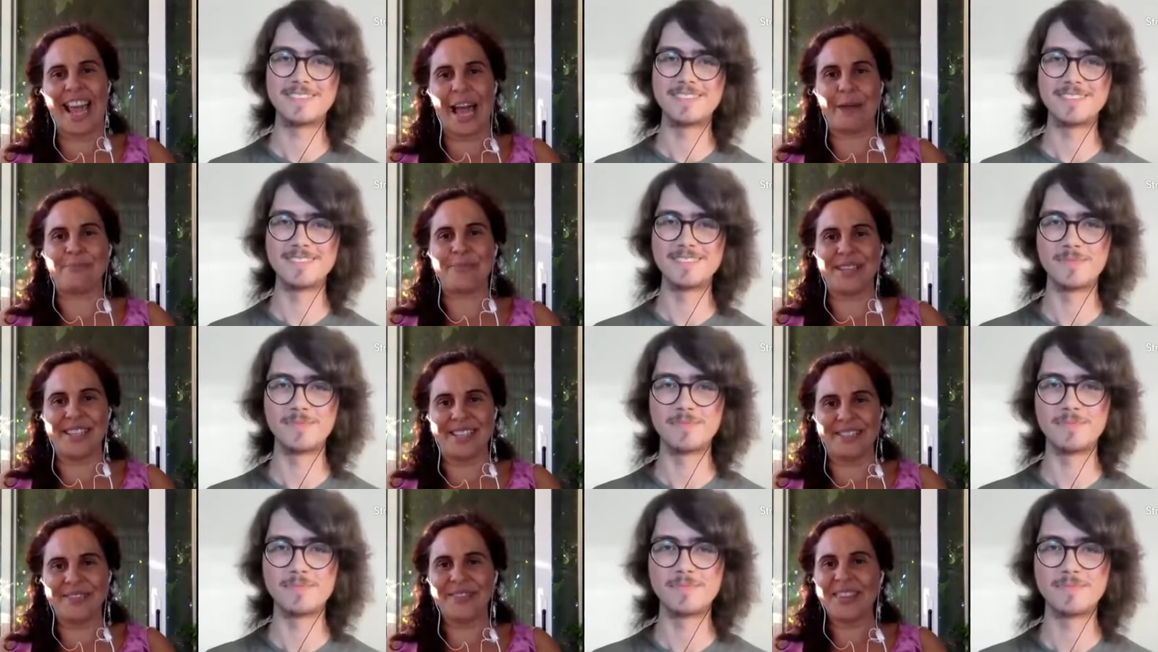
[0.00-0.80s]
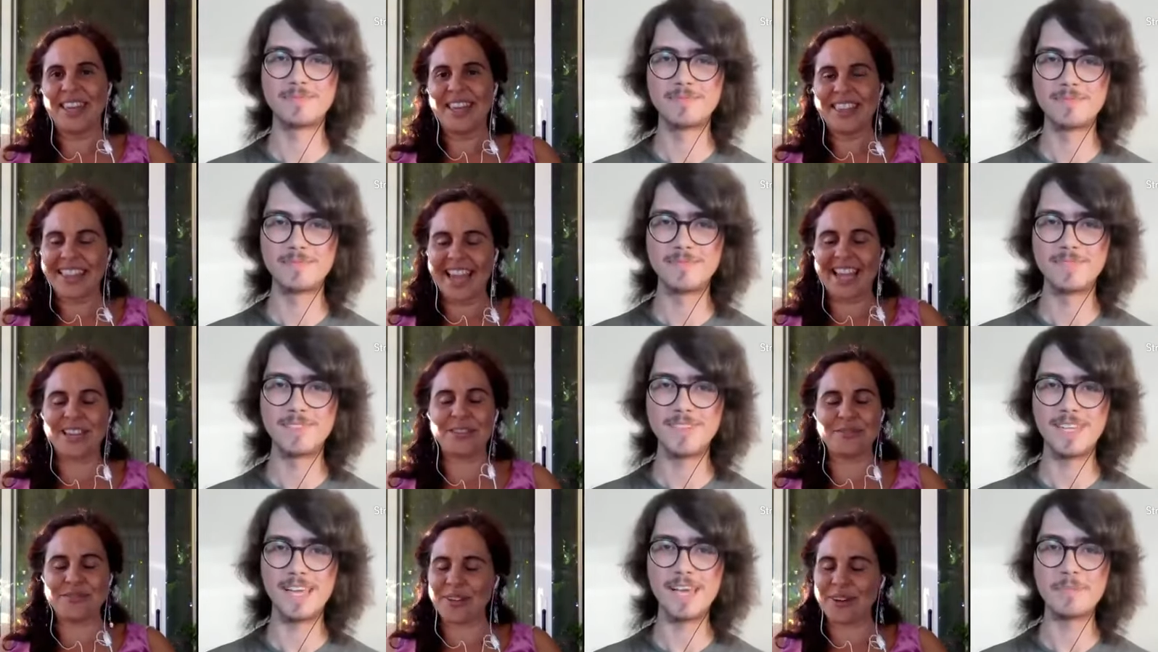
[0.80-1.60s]
Speaker 1: happy.
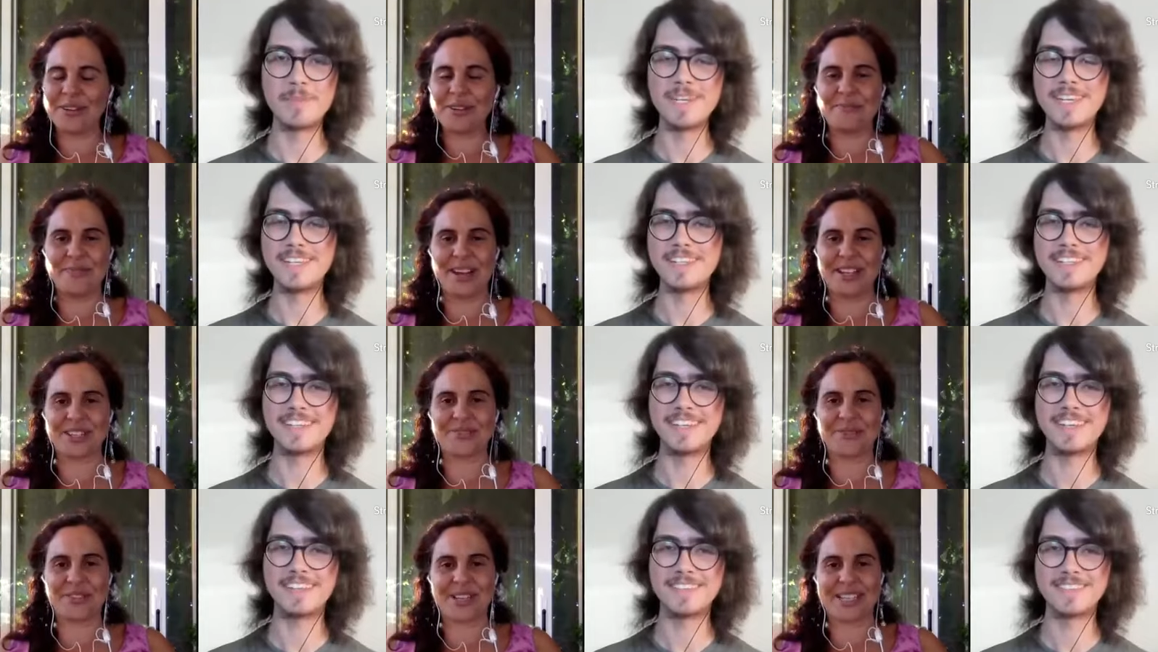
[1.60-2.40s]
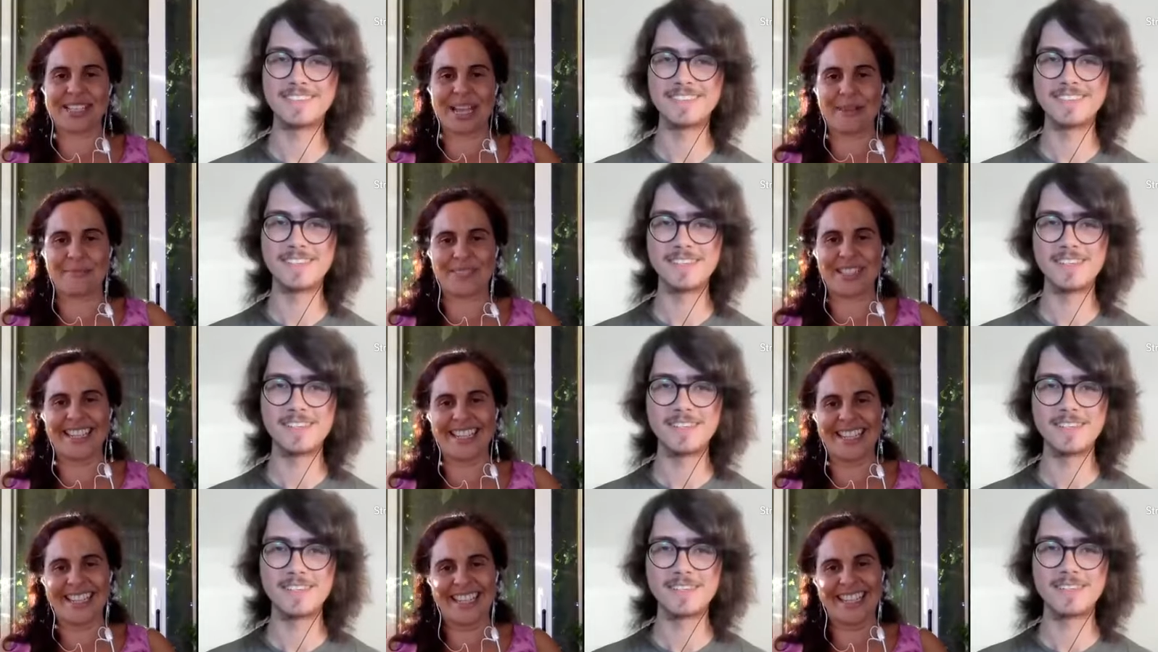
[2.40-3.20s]
Thank
Speaker 2: you very much for
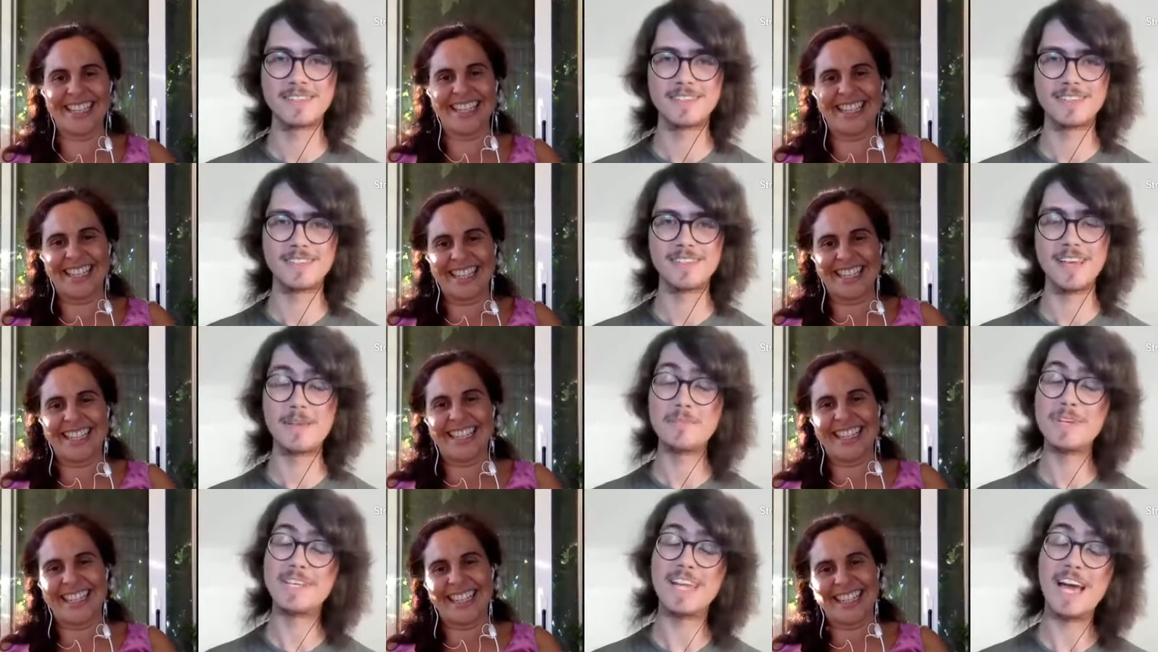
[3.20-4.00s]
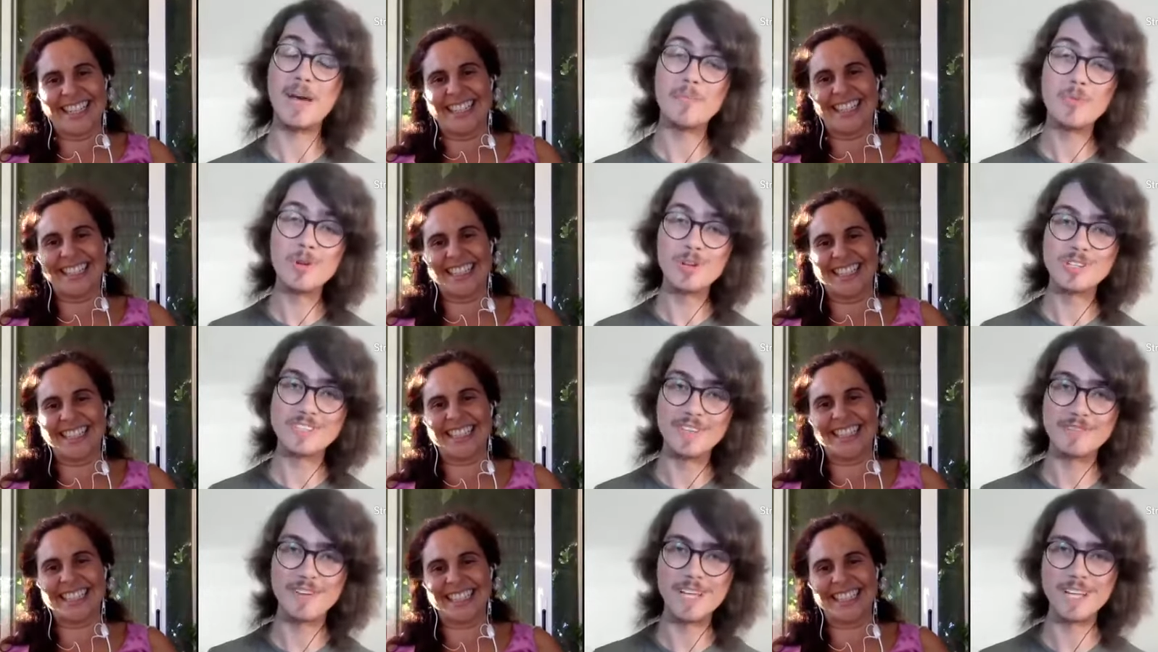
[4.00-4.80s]
accepting. I mean, I'm always
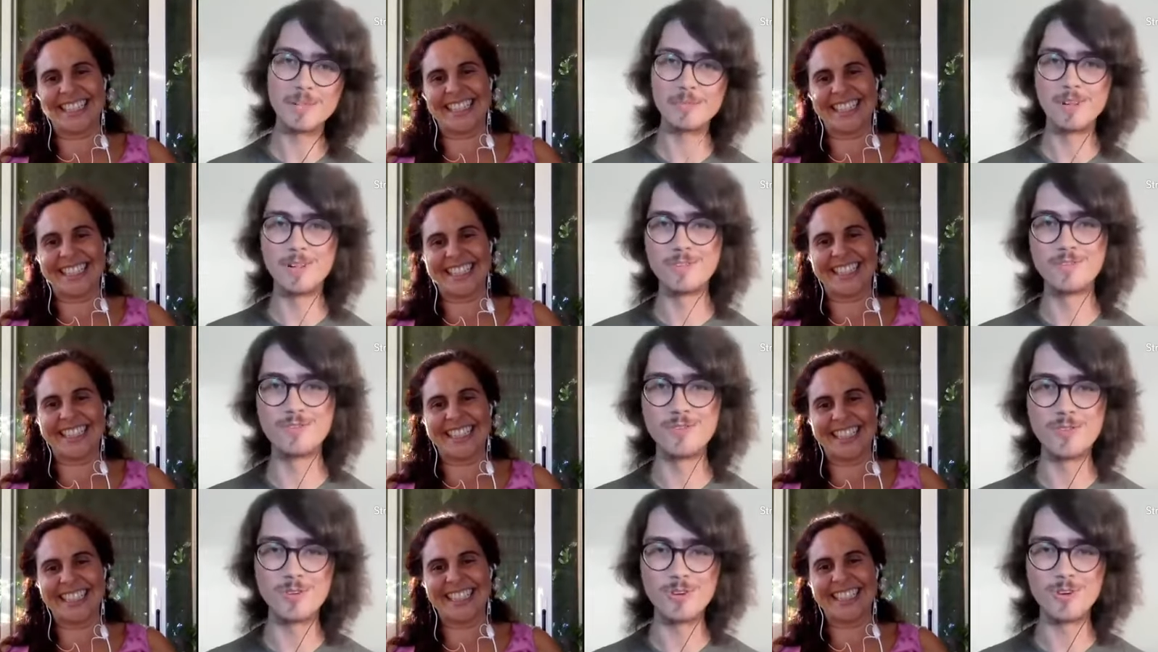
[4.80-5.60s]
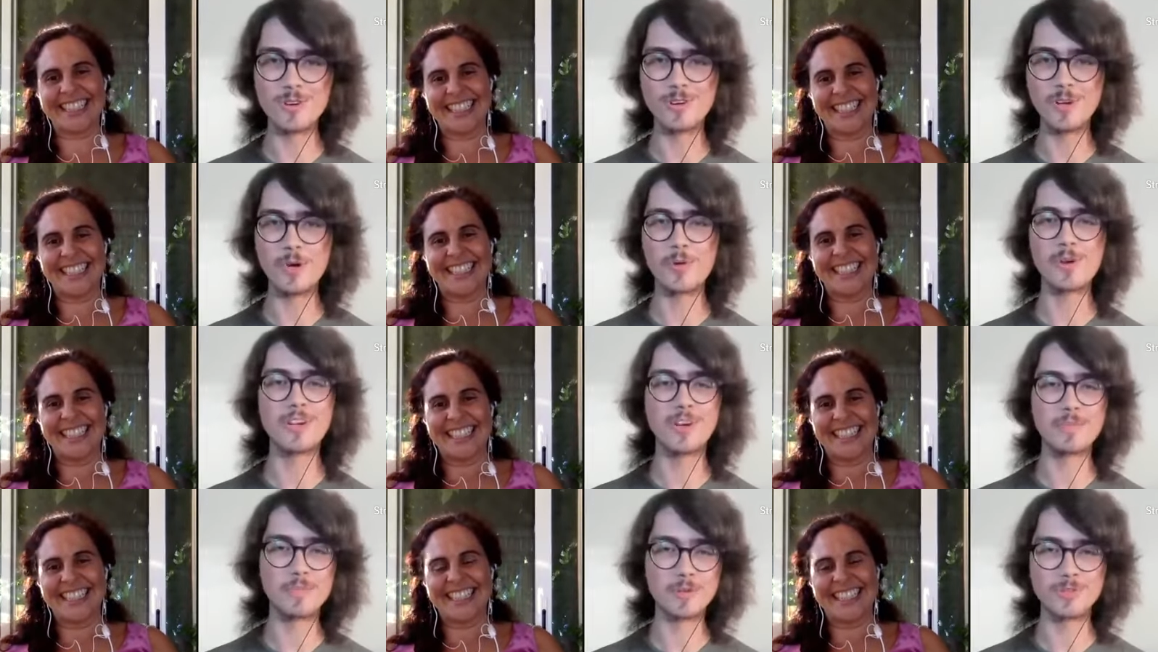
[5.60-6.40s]
available for great
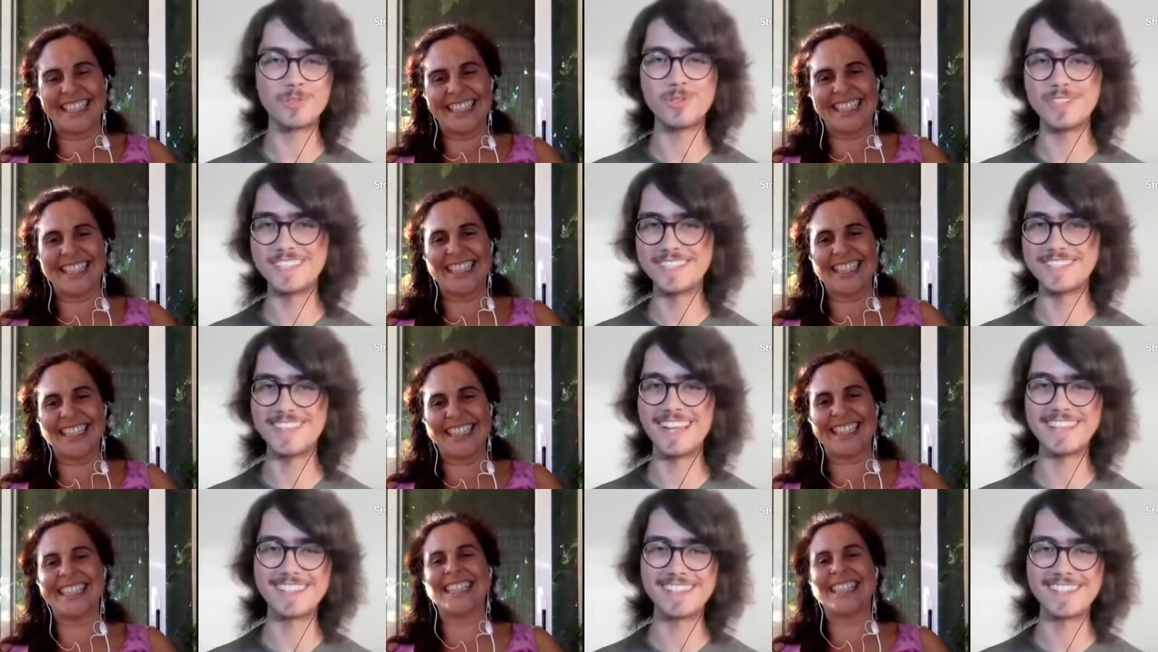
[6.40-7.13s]
opportunities like